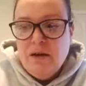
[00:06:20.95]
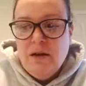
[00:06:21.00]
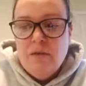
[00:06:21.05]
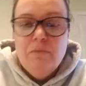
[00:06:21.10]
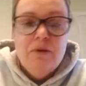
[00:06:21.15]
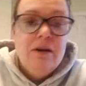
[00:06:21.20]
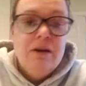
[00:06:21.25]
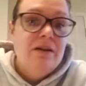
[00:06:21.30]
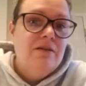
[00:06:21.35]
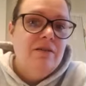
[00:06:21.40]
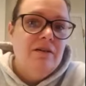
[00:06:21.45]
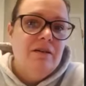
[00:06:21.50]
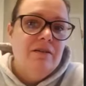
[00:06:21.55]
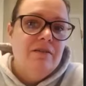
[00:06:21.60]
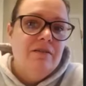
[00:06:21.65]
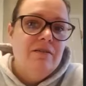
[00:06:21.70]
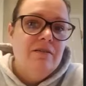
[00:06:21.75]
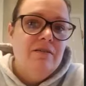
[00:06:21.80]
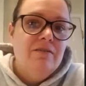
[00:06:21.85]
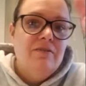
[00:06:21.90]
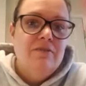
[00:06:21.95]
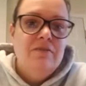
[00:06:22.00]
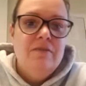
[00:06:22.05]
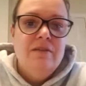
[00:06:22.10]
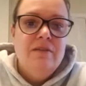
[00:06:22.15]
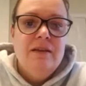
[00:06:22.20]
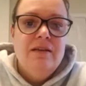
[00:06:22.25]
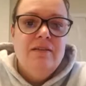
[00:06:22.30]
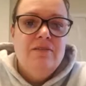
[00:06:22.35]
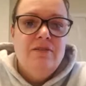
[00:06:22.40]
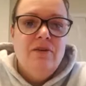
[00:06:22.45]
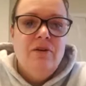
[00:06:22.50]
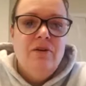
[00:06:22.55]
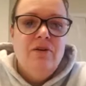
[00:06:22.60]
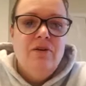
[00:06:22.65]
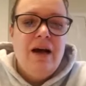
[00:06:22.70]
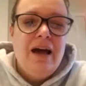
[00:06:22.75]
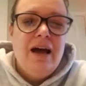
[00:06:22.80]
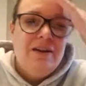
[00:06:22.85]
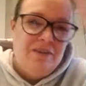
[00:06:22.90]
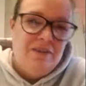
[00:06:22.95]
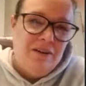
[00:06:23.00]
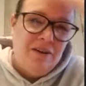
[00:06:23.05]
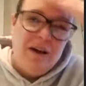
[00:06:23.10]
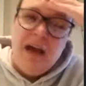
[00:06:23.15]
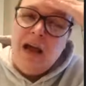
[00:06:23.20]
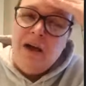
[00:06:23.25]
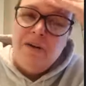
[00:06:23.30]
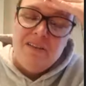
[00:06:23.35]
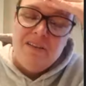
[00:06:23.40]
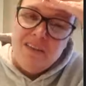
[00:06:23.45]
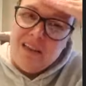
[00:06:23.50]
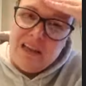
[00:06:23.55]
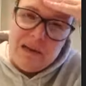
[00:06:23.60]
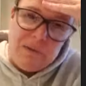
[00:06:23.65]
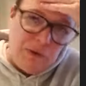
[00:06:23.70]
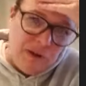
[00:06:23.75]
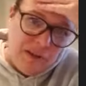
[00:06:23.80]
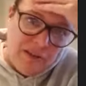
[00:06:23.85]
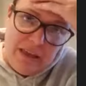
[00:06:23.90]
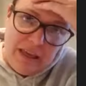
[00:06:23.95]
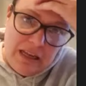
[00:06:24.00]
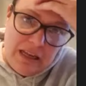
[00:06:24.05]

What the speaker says: But so I don't know. I was thinking more like